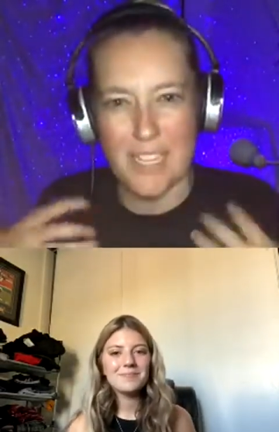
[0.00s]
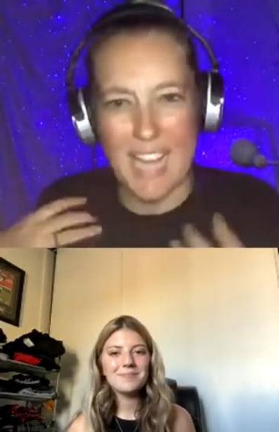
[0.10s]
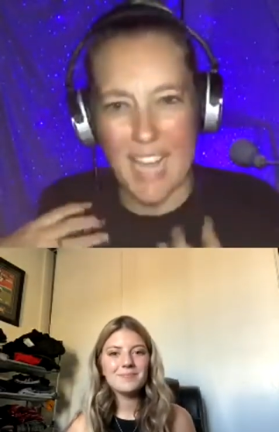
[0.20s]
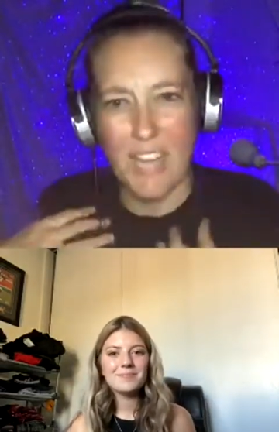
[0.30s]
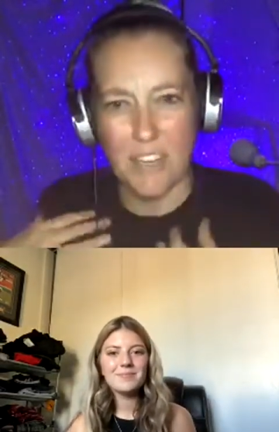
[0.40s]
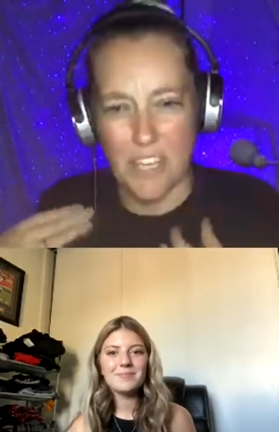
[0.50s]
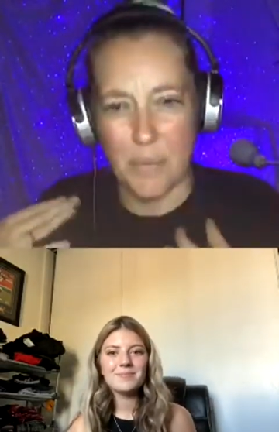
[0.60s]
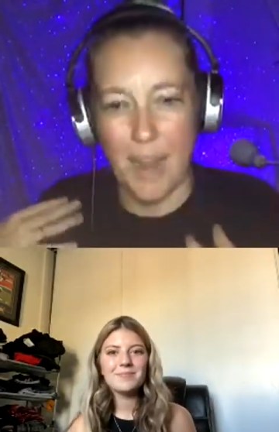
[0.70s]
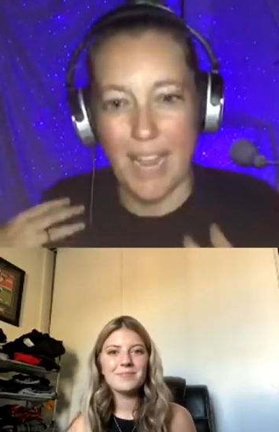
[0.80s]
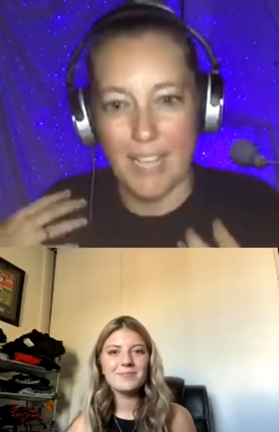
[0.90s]
Speaker 1: that energy,
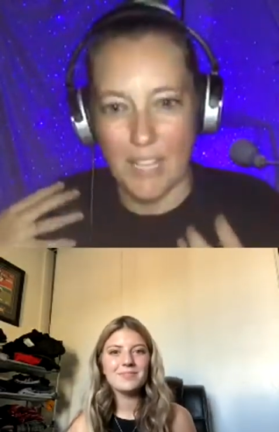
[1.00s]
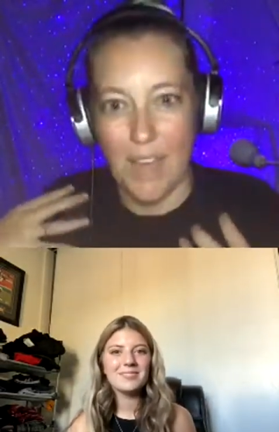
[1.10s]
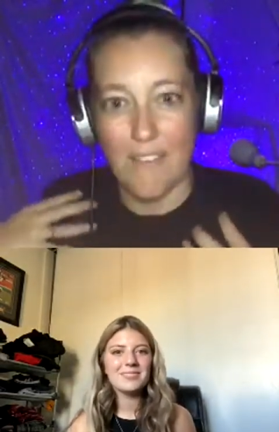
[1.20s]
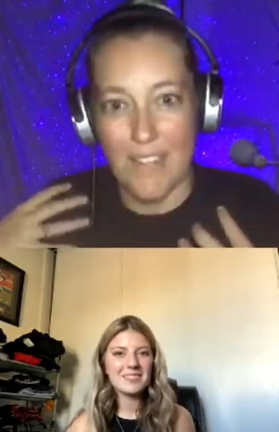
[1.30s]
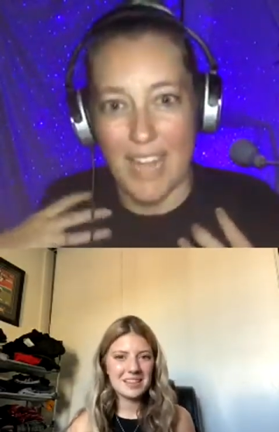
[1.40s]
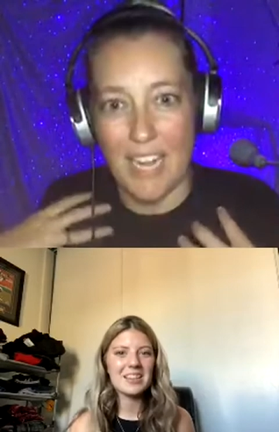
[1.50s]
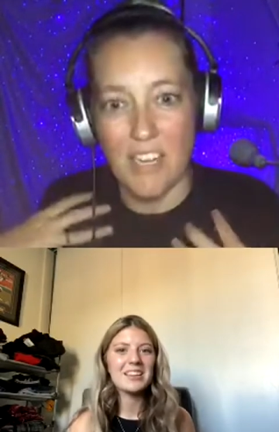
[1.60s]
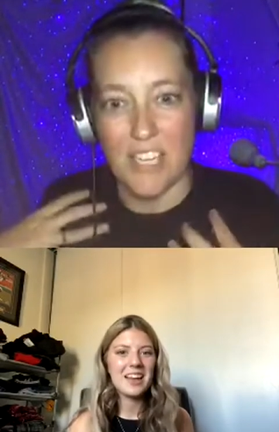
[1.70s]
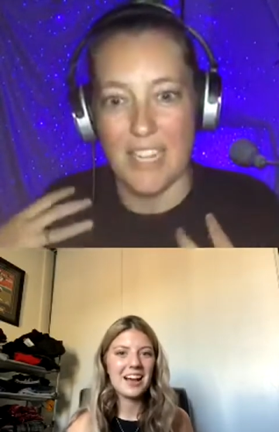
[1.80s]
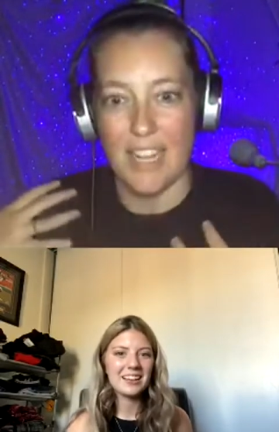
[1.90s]
right? Like, you have all that
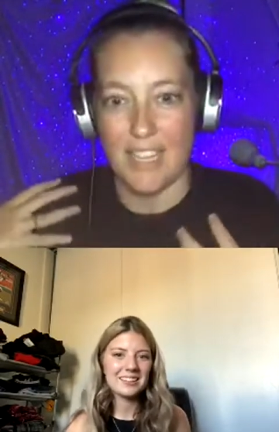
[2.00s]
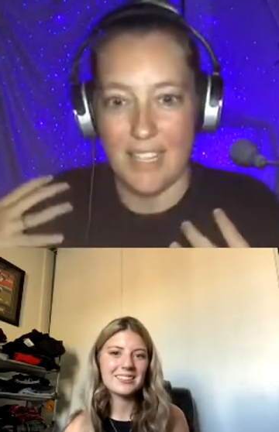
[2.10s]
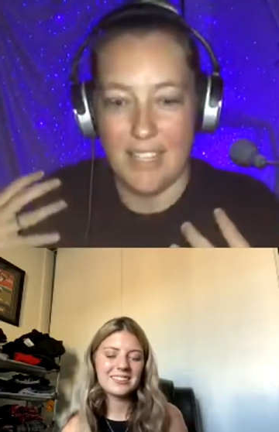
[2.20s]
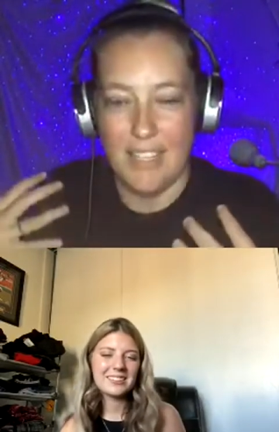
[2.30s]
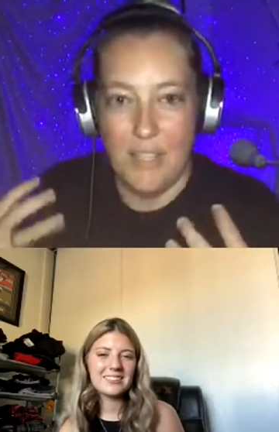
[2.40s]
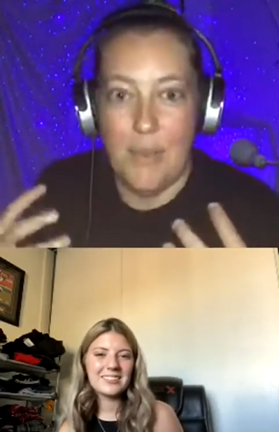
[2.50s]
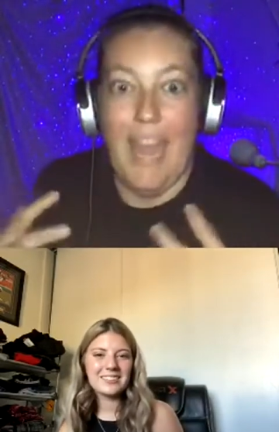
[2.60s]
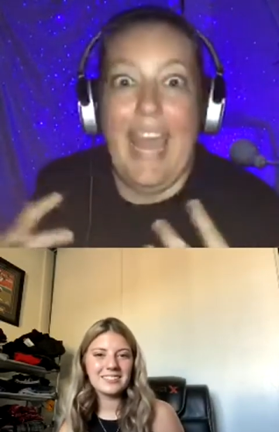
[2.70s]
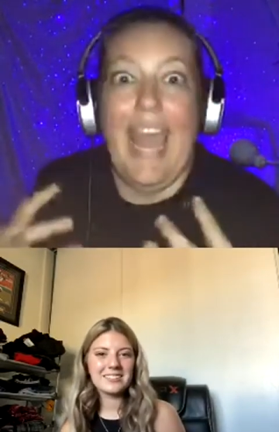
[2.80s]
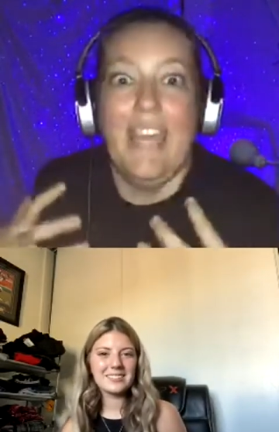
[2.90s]
energy, yeah, and, like, you
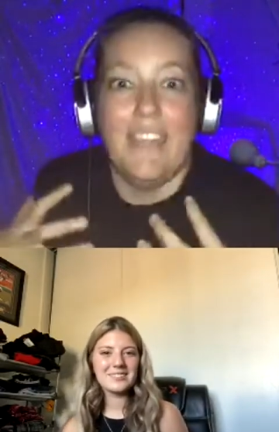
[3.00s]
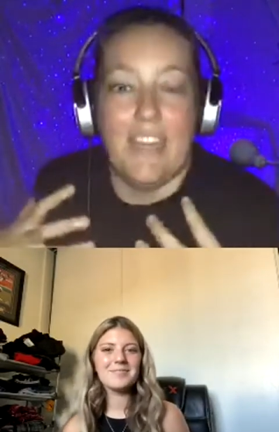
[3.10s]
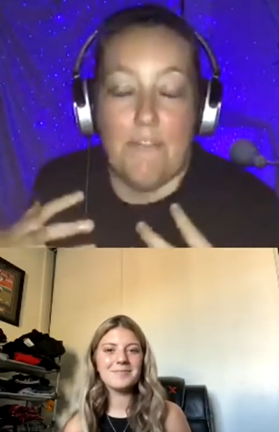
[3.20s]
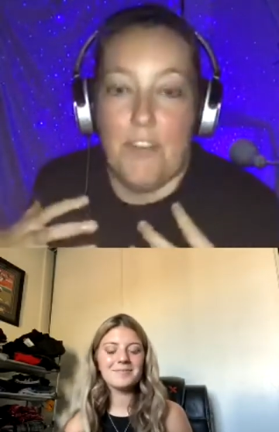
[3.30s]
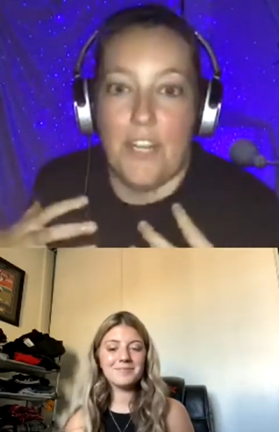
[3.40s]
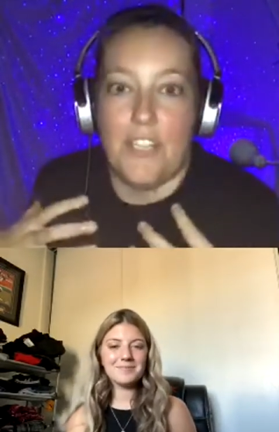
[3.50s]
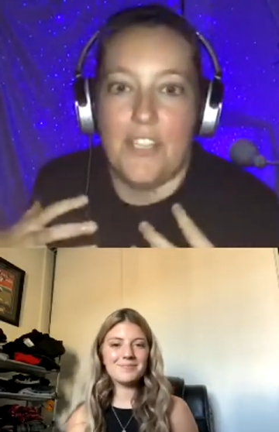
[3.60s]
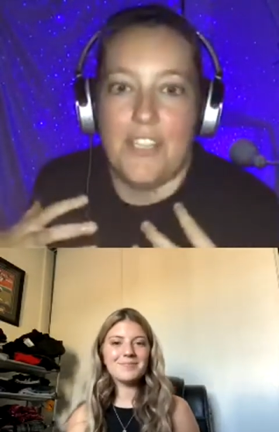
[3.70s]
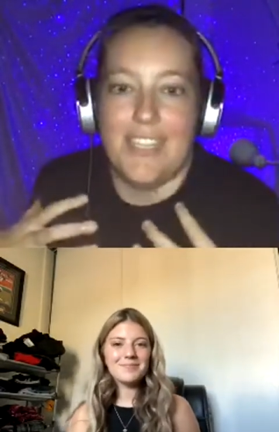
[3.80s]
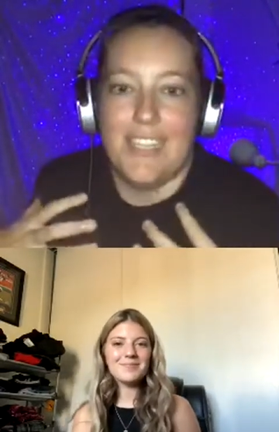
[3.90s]
can't handle it at
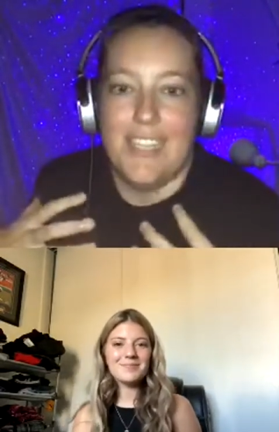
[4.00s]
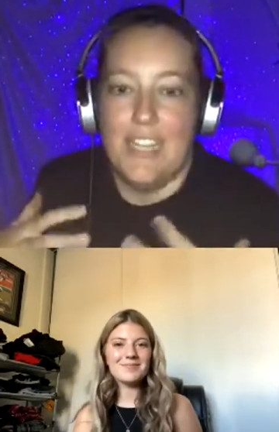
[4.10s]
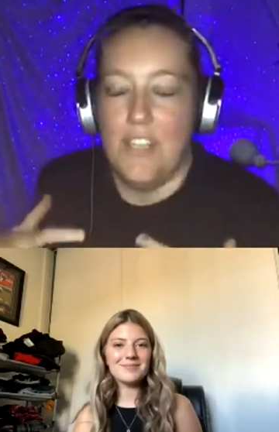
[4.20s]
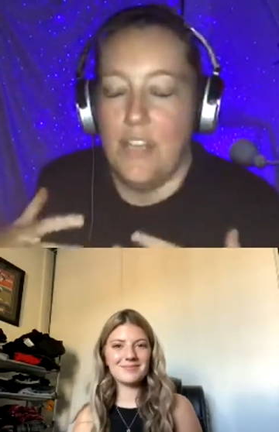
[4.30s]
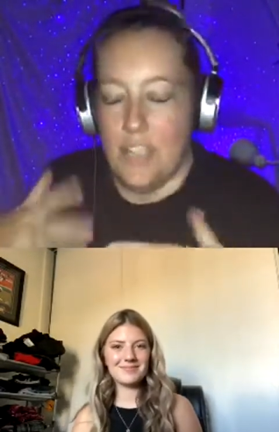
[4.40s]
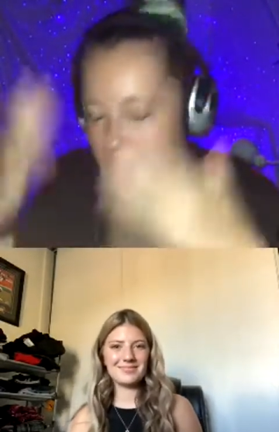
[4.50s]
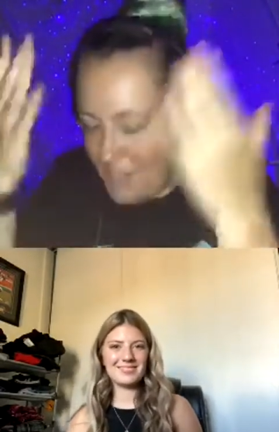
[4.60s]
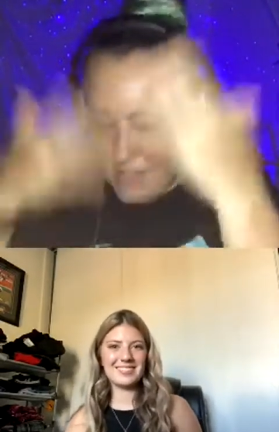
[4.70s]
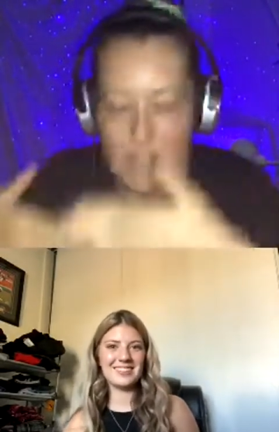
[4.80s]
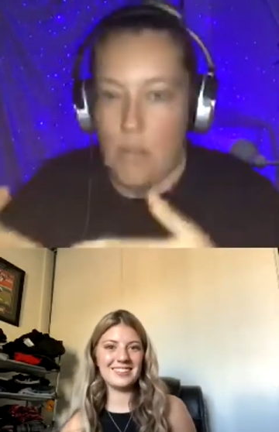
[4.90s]
first. And so you just,
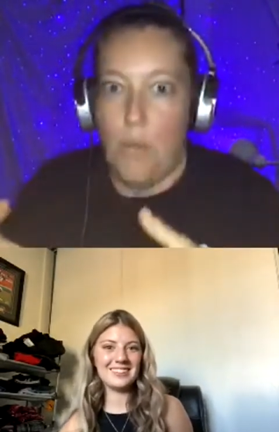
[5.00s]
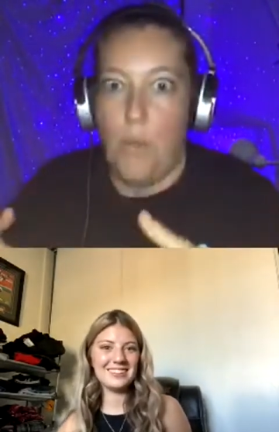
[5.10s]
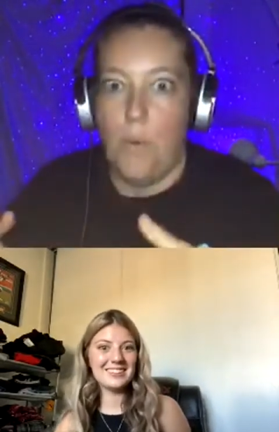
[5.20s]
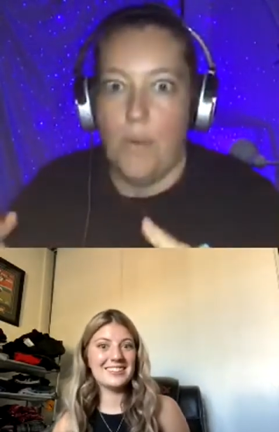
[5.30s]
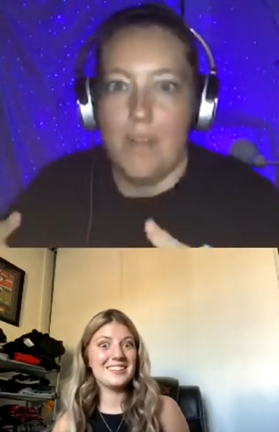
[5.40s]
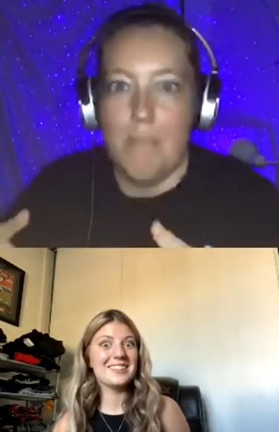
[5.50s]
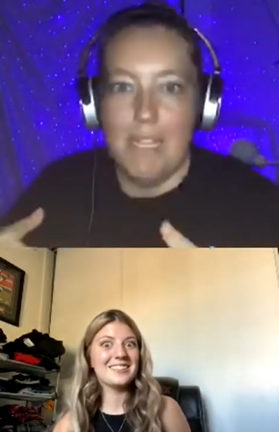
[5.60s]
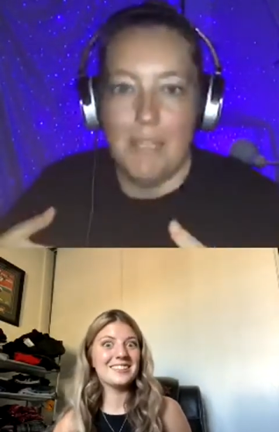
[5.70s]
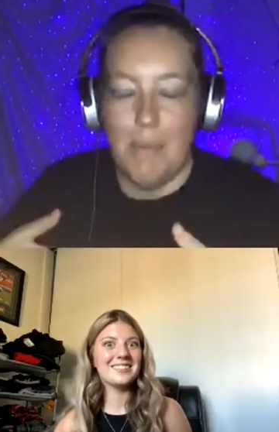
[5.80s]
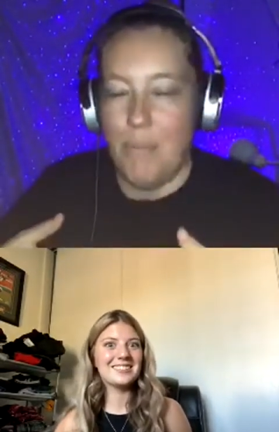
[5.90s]

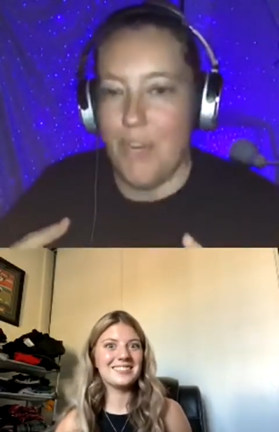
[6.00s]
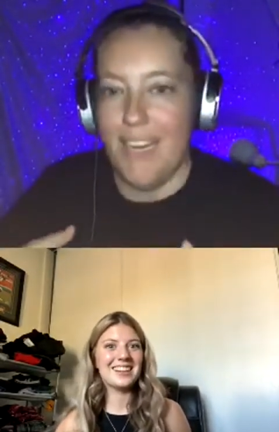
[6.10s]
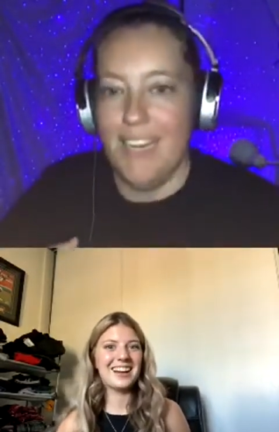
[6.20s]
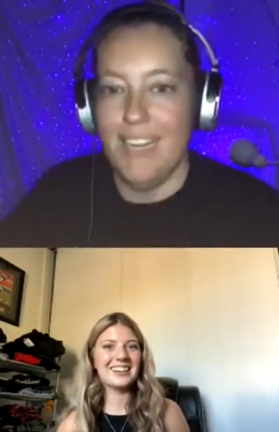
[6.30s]
muscle memory.